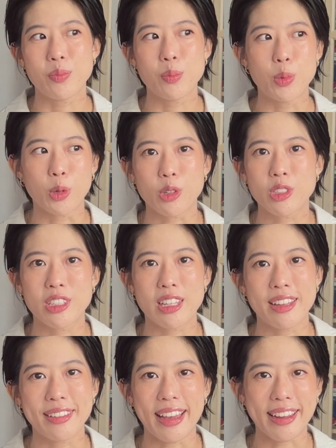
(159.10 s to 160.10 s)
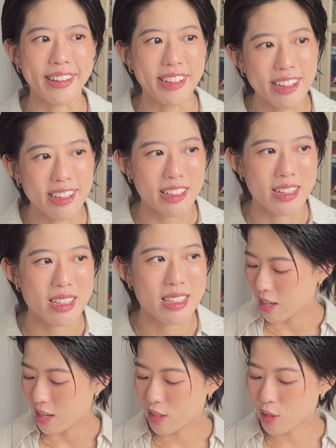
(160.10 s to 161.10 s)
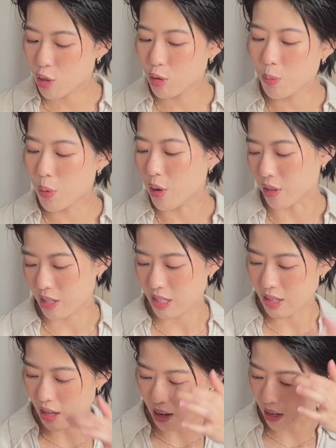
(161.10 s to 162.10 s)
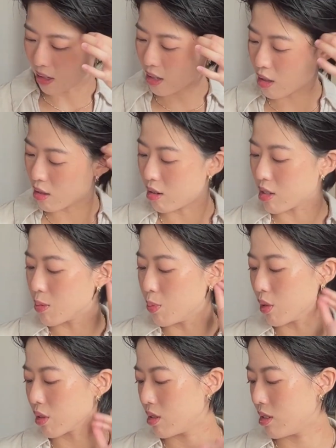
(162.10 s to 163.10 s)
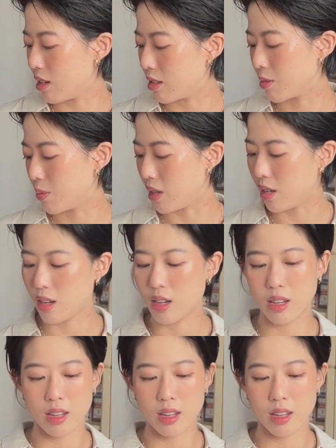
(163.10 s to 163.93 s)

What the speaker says: books and ideas. The two books that Ethos Books sent me